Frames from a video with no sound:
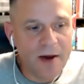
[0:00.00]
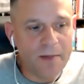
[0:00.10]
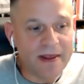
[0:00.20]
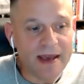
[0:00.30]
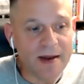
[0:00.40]

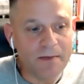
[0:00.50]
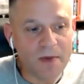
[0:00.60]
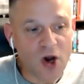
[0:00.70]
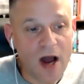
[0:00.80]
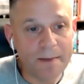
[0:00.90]
but they can
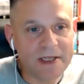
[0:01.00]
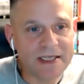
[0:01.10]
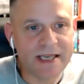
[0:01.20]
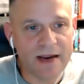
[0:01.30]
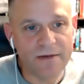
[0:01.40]

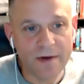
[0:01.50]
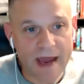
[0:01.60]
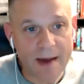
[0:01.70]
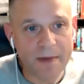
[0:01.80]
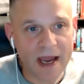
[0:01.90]
compensate for
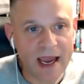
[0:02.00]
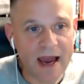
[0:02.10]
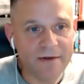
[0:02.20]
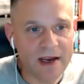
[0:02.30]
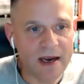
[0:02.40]
that by
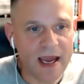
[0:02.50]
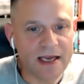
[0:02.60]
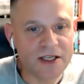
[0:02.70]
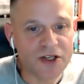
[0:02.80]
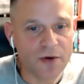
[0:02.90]
having
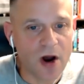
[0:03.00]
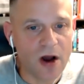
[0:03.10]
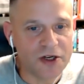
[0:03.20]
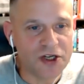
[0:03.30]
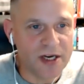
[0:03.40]
a
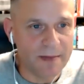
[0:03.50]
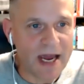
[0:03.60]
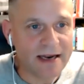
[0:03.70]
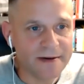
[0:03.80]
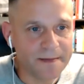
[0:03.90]
strong
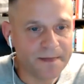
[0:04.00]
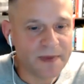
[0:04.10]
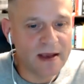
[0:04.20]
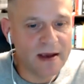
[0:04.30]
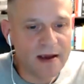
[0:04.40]
GMAT.
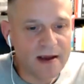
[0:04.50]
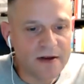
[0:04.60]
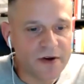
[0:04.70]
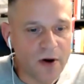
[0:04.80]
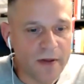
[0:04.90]

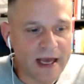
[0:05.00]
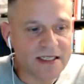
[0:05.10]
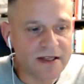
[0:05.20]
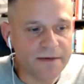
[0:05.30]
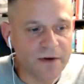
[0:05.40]
So
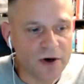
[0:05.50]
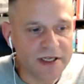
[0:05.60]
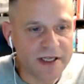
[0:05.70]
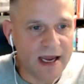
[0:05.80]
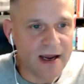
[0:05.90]
that's the
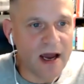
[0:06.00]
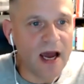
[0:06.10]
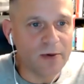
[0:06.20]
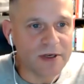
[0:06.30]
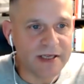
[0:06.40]
first thing
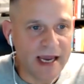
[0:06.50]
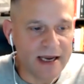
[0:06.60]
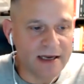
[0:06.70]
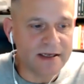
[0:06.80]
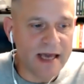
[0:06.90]
I will
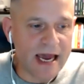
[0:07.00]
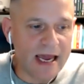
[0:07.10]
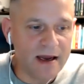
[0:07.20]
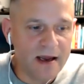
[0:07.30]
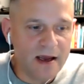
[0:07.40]
say is
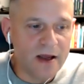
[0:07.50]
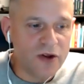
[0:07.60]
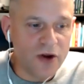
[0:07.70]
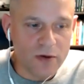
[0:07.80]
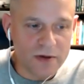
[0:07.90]
that
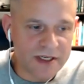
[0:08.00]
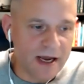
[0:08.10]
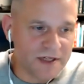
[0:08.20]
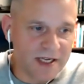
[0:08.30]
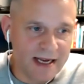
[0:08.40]
don't
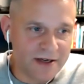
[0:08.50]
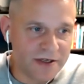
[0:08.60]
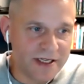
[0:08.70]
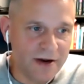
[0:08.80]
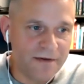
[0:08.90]
self-select
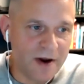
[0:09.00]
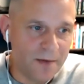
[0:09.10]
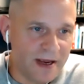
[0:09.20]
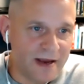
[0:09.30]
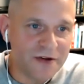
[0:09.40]
yourself
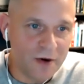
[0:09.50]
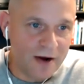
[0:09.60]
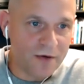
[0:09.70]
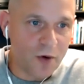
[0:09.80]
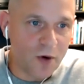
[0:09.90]
out because you
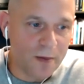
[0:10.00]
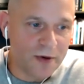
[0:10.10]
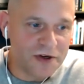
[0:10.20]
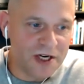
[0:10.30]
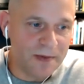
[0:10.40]
have a
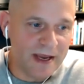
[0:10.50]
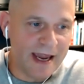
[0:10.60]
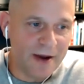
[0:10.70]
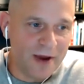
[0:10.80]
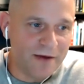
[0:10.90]
horrible
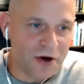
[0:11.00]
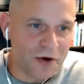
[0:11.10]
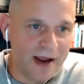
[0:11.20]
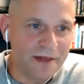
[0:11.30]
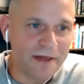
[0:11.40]
GPA. We have a
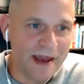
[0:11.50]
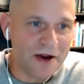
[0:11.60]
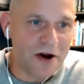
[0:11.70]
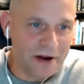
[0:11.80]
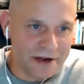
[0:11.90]
great thing
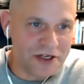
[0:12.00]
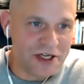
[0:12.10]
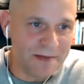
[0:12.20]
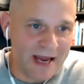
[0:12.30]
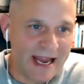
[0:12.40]
called a
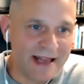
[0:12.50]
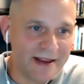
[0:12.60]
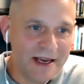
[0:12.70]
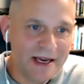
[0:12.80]
GMAT.